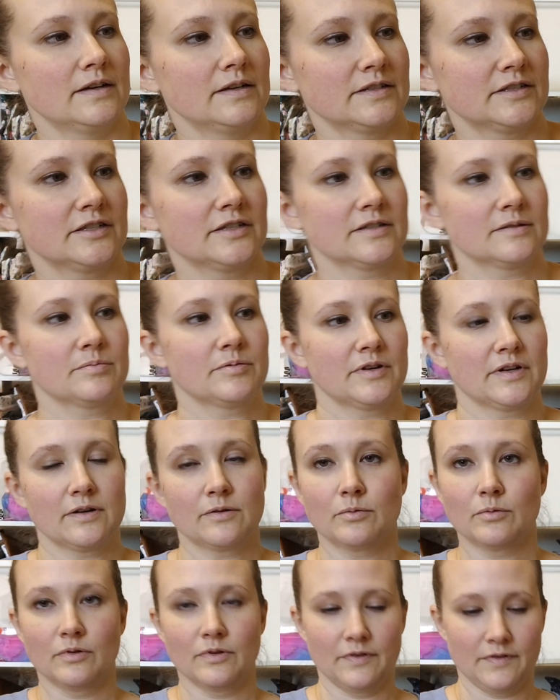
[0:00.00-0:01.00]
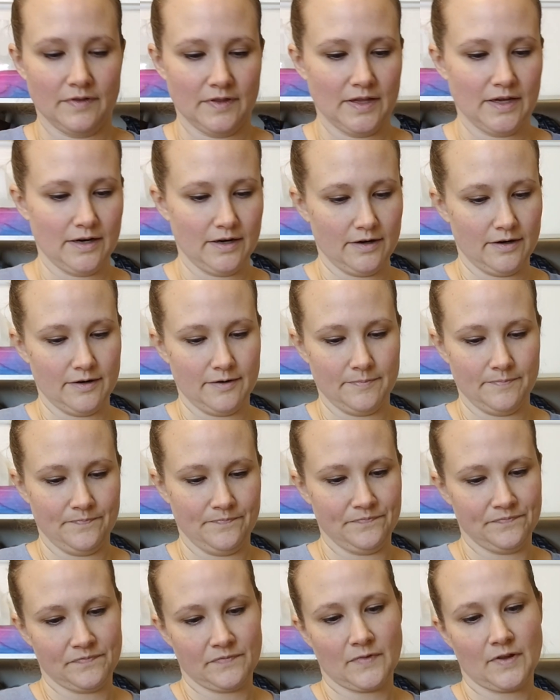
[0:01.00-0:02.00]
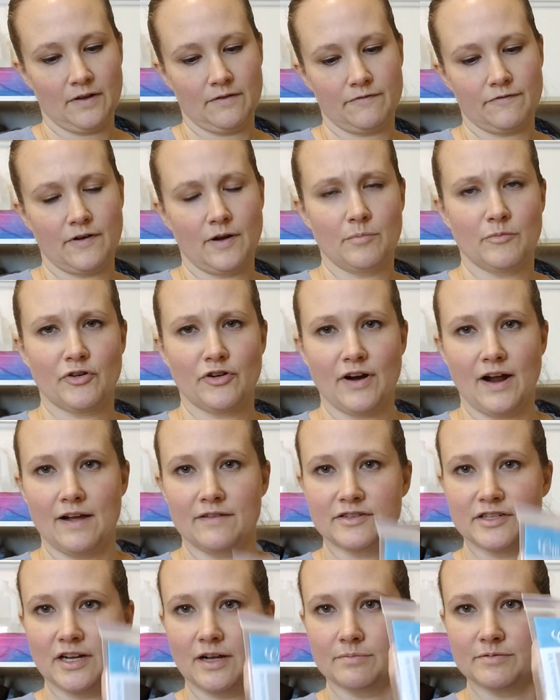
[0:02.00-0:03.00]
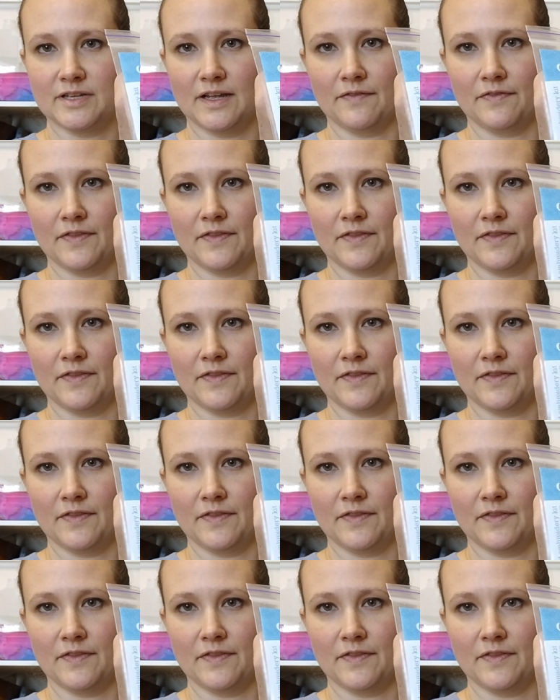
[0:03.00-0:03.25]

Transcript: it's just pretty cool. And they're from craft shops